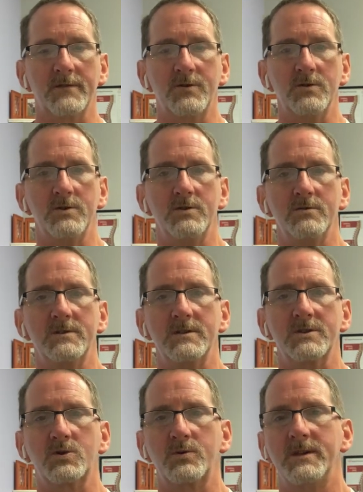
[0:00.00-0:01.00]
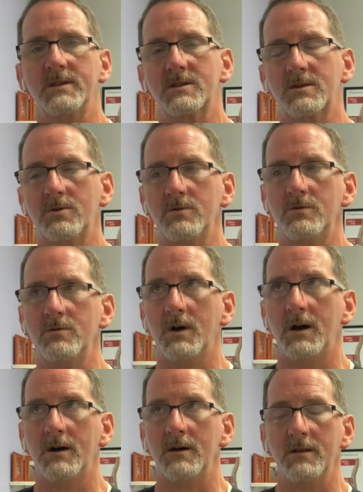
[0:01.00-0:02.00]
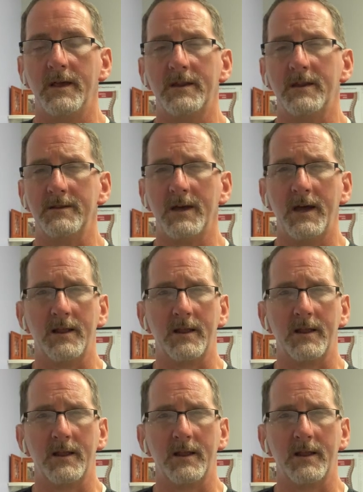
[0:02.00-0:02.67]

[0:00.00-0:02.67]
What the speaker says: If you're using screens too late at night,